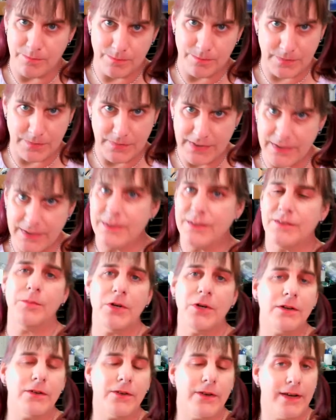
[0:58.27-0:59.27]
is the
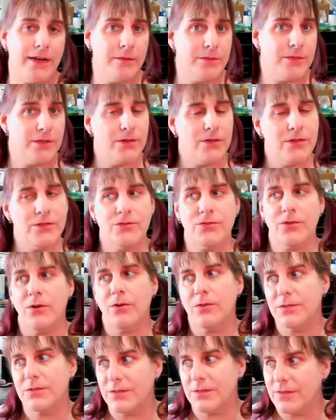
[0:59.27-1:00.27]
program. So
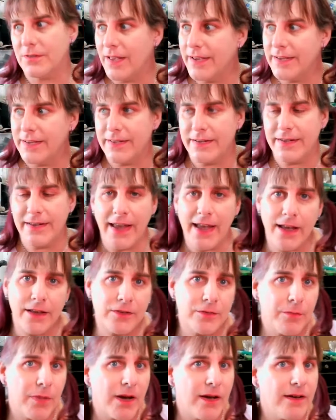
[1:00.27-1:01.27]
controllers are like in gas
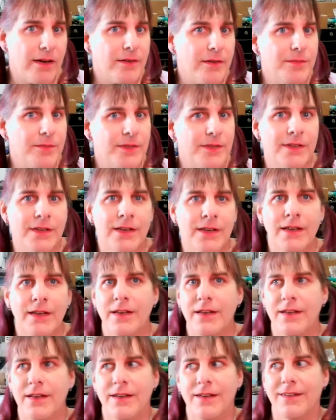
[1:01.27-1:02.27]
pumps,
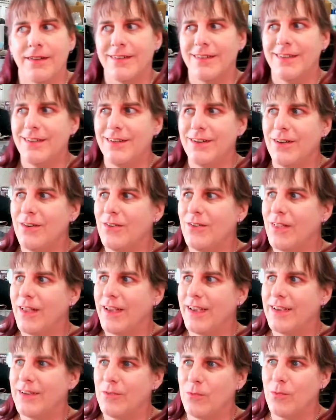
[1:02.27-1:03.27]

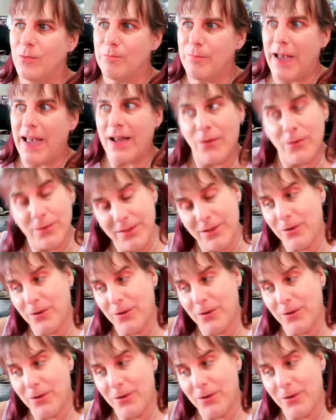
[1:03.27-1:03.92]
like back when there